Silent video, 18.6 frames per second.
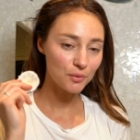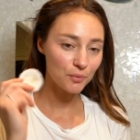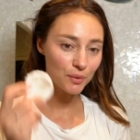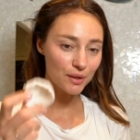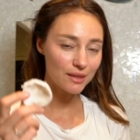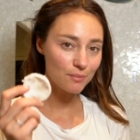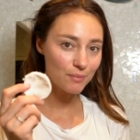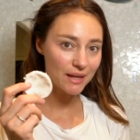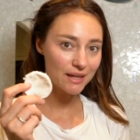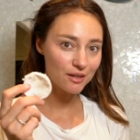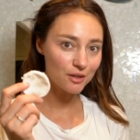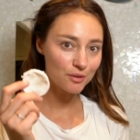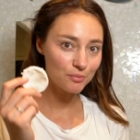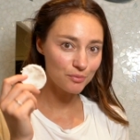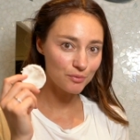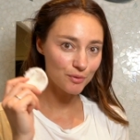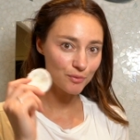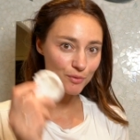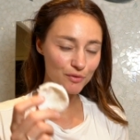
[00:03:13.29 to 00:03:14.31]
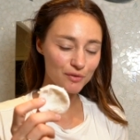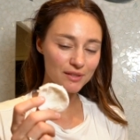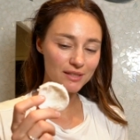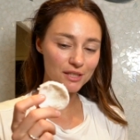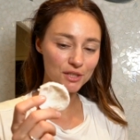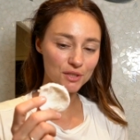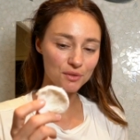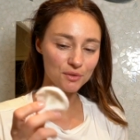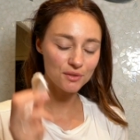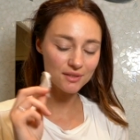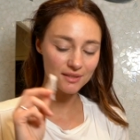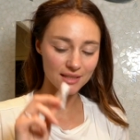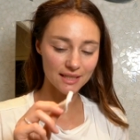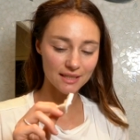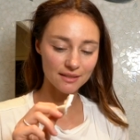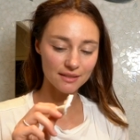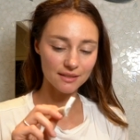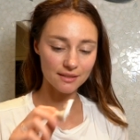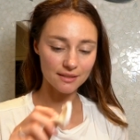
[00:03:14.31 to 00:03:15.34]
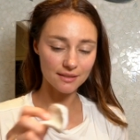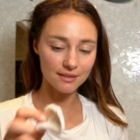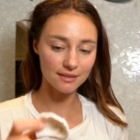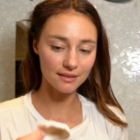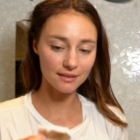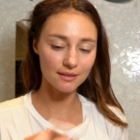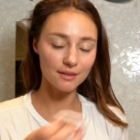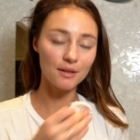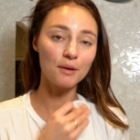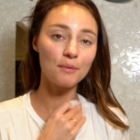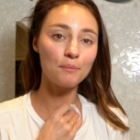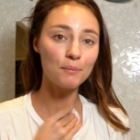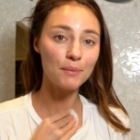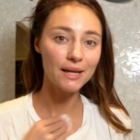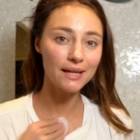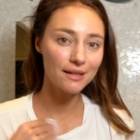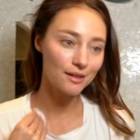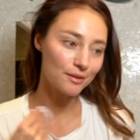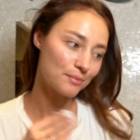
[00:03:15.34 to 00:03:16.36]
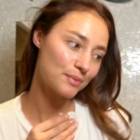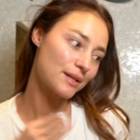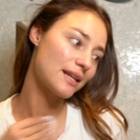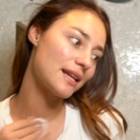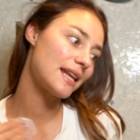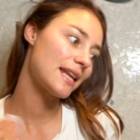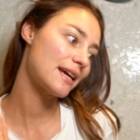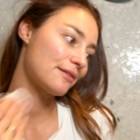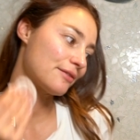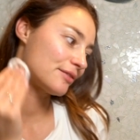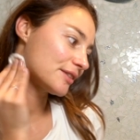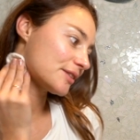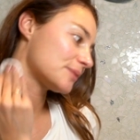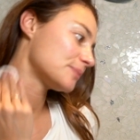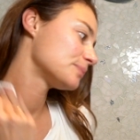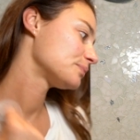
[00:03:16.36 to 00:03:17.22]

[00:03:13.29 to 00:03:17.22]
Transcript: with the makeup remover tissues, there is still makeup left.